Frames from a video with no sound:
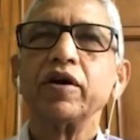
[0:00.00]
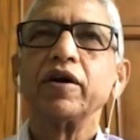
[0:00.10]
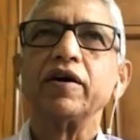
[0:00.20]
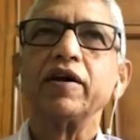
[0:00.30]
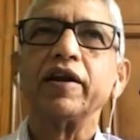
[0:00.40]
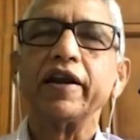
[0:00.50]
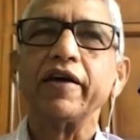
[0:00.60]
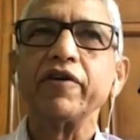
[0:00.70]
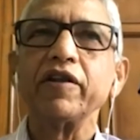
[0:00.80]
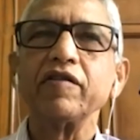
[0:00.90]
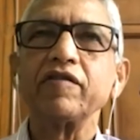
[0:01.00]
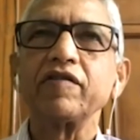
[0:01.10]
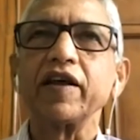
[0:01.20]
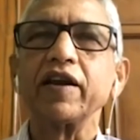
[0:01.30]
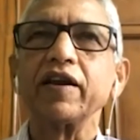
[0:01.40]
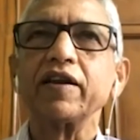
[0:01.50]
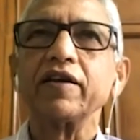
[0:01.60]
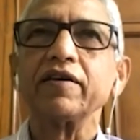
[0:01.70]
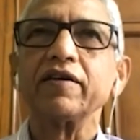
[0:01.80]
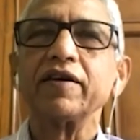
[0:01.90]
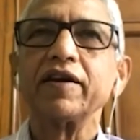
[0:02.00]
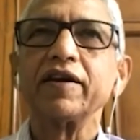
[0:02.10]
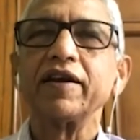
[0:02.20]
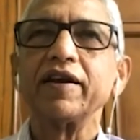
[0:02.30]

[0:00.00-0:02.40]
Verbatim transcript: uh, levels, and uh, it,